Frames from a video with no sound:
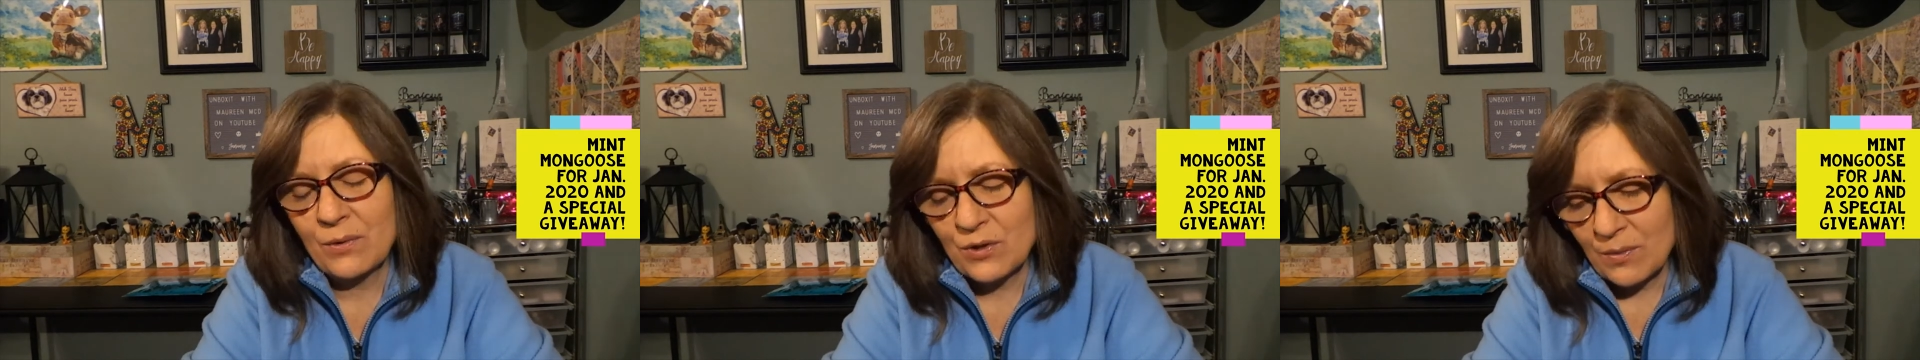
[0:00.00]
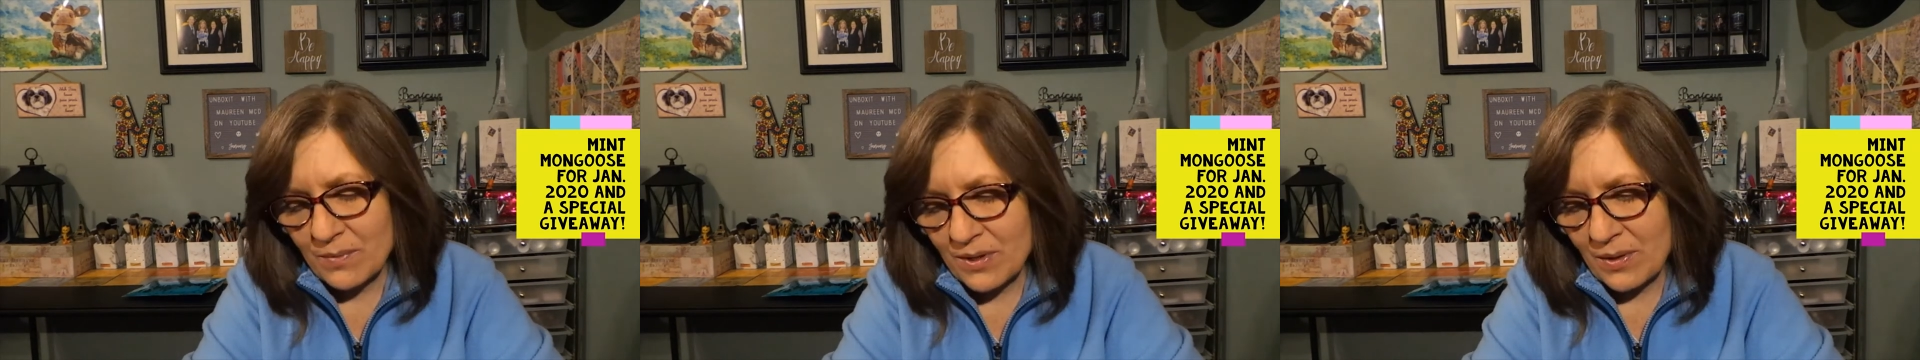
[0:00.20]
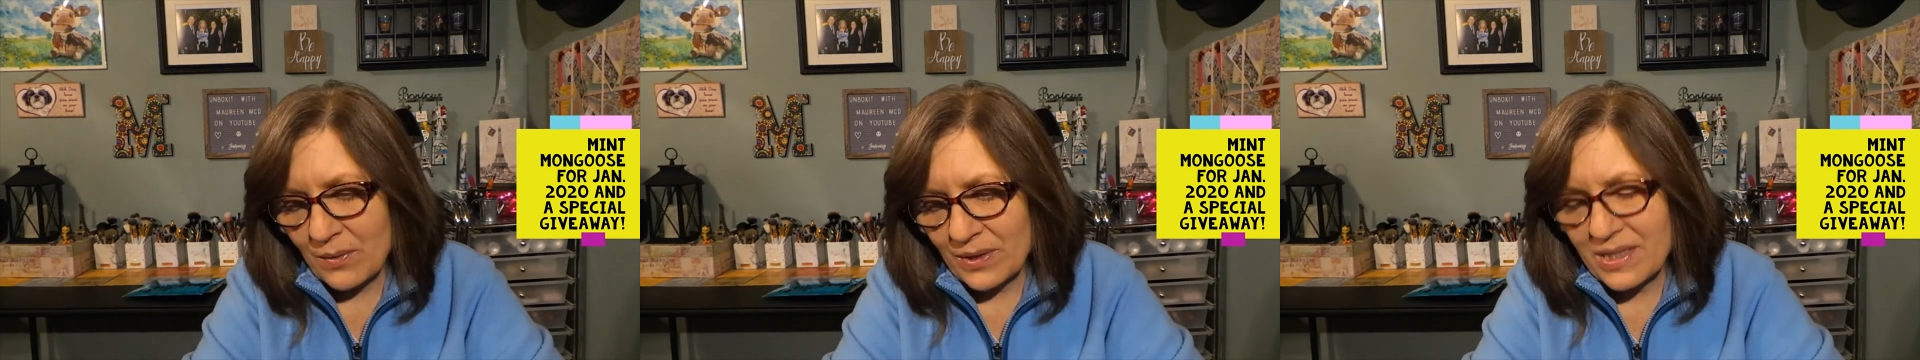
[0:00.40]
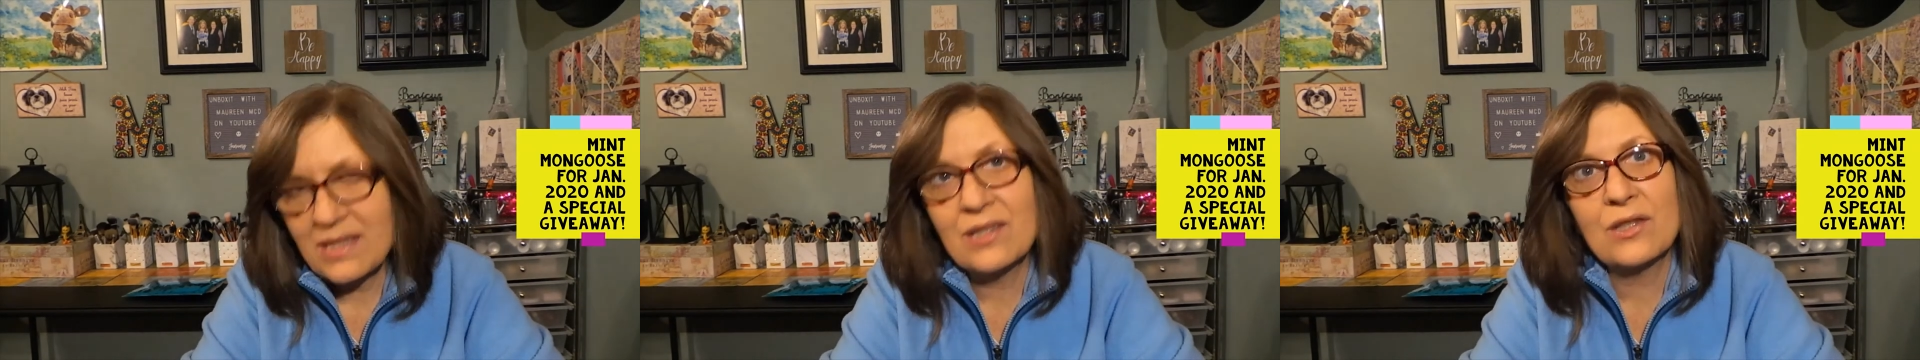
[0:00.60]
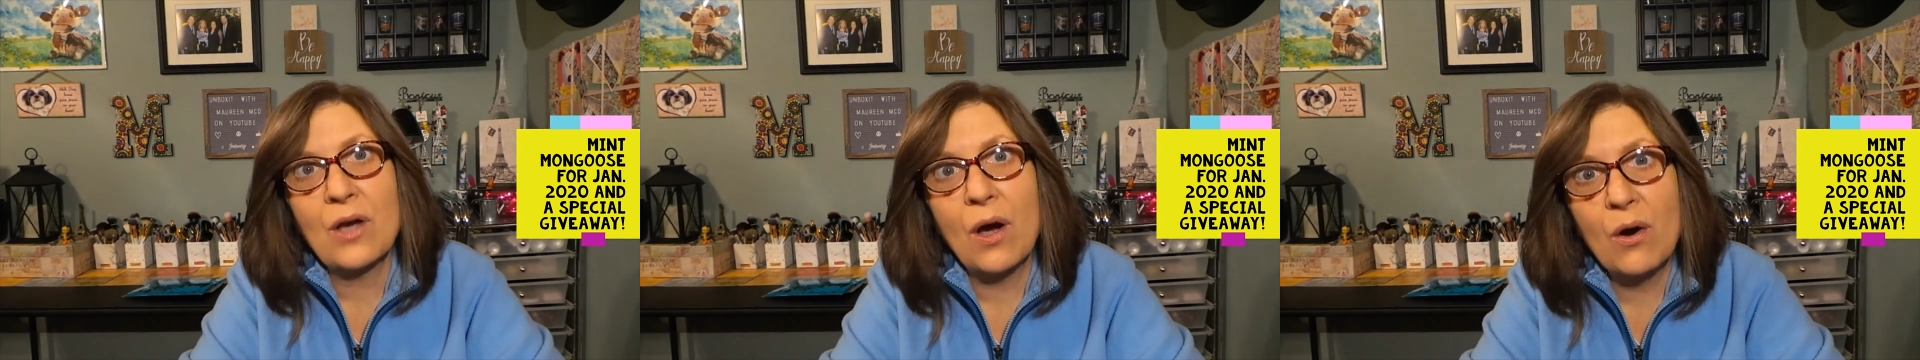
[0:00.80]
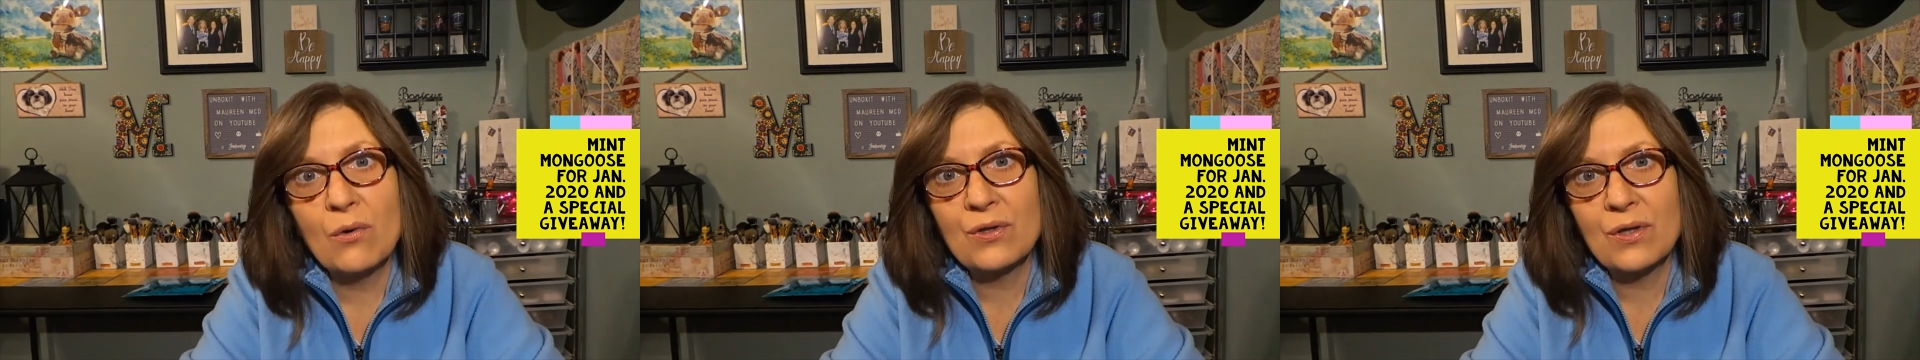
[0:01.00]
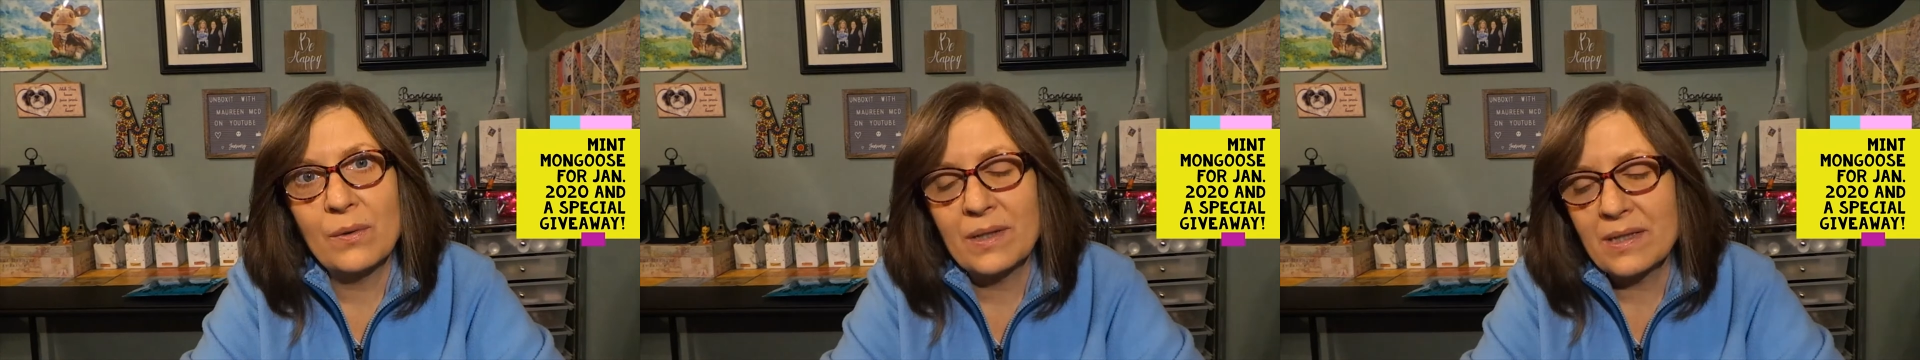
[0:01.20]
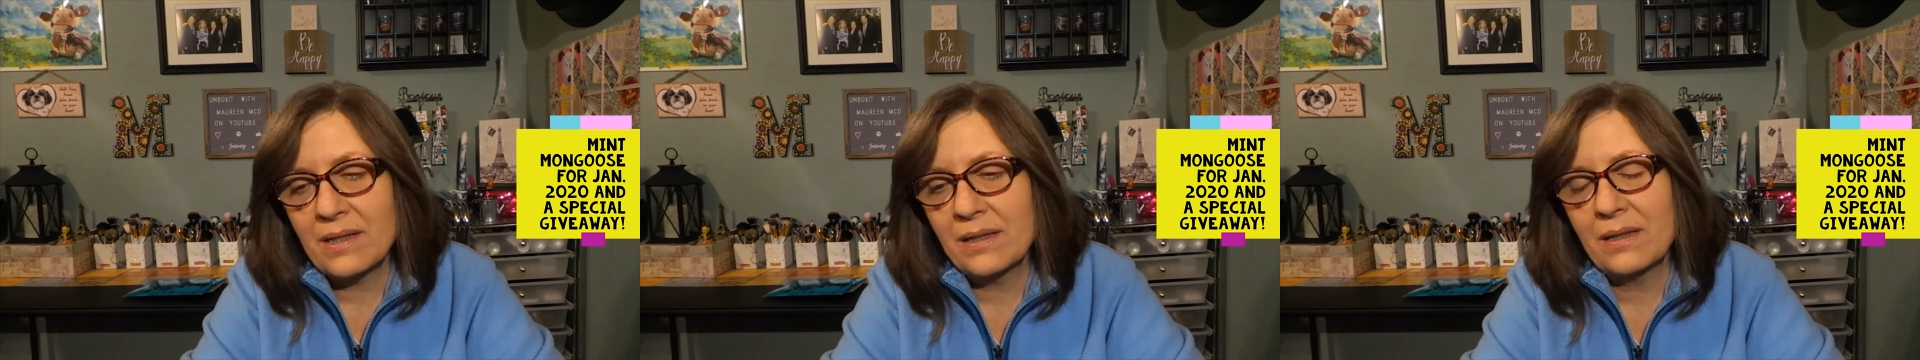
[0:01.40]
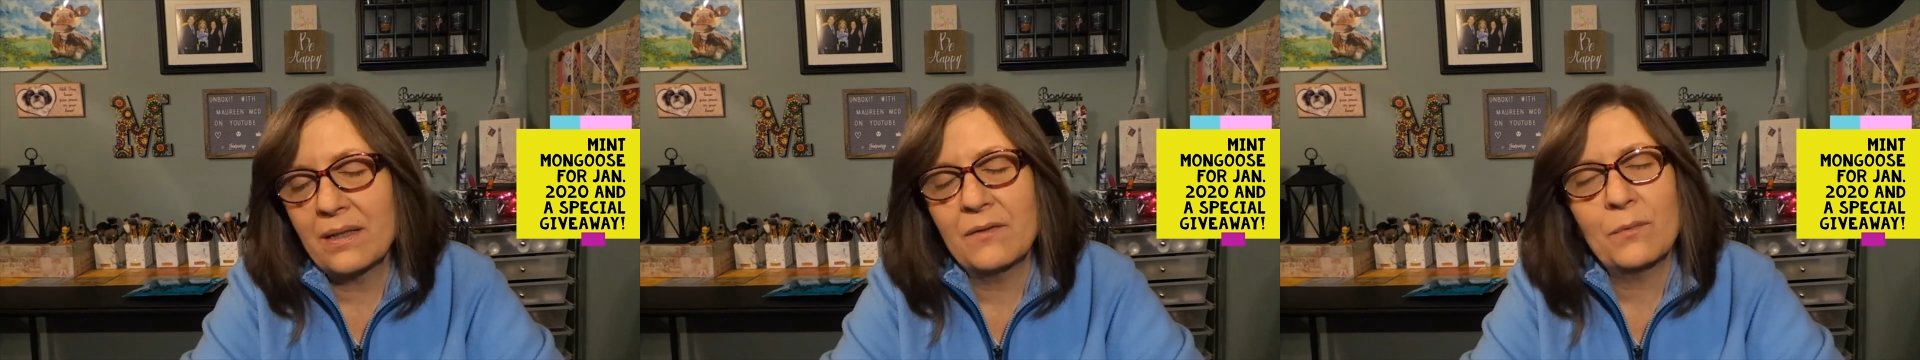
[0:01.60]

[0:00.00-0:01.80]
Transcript: which I'm so, so, so excited.